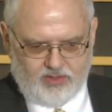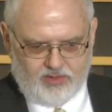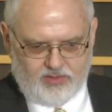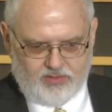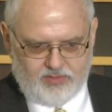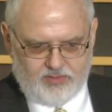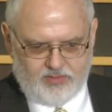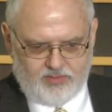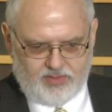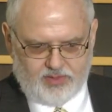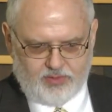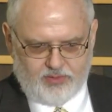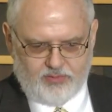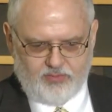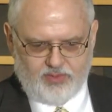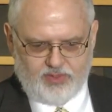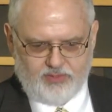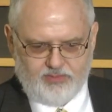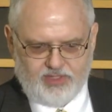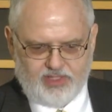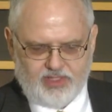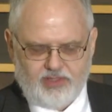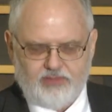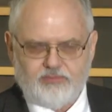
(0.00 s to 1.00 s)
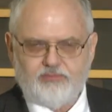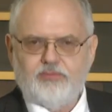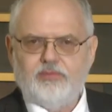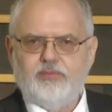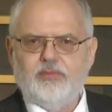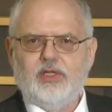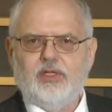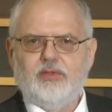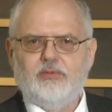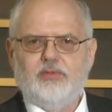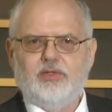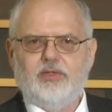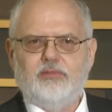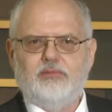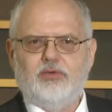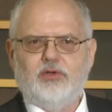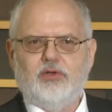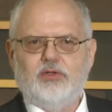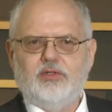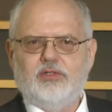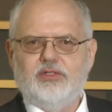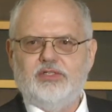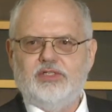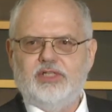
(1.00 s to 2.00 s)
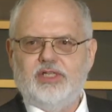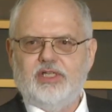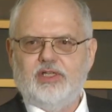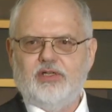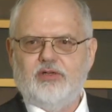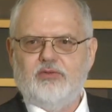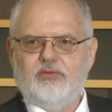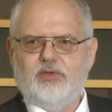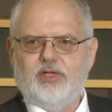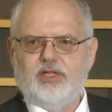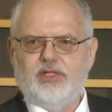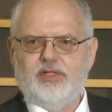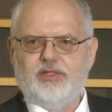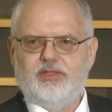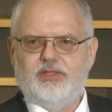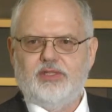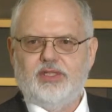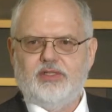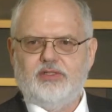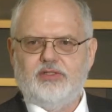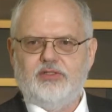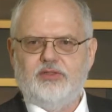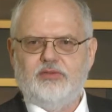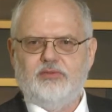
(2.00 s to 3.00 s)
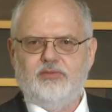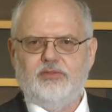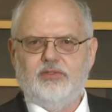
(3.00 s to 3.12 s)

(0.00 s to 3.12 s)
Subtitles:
So that's one of my important takeaways, that